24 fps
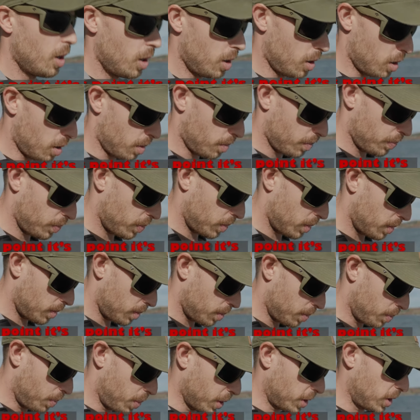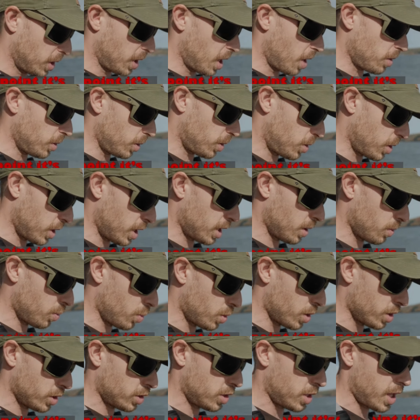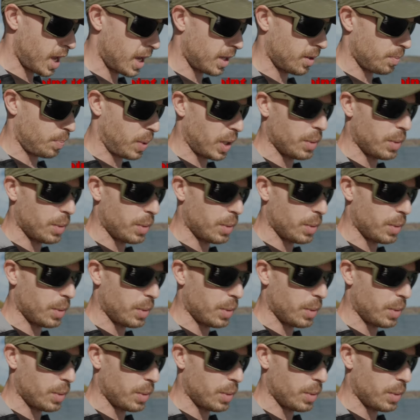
Um, but the other thing was that